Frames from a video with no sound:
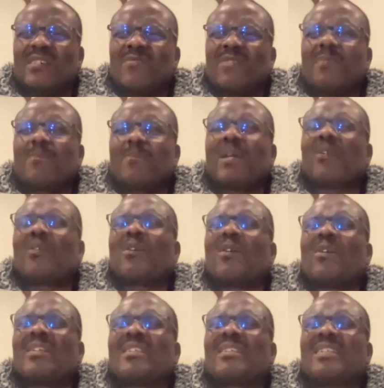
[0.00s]
We pray,
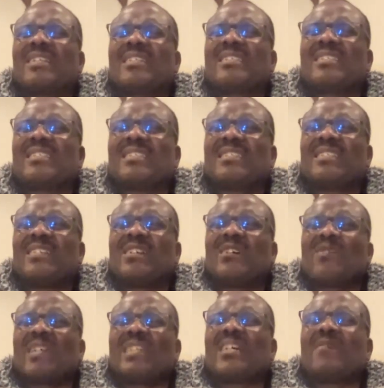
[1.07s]
Lord, that
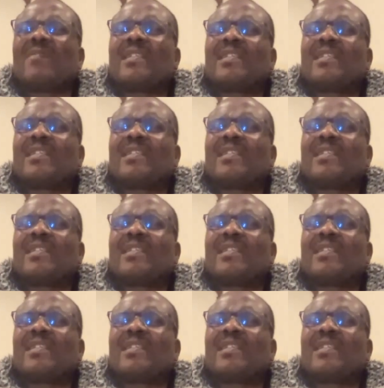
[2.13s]
whatever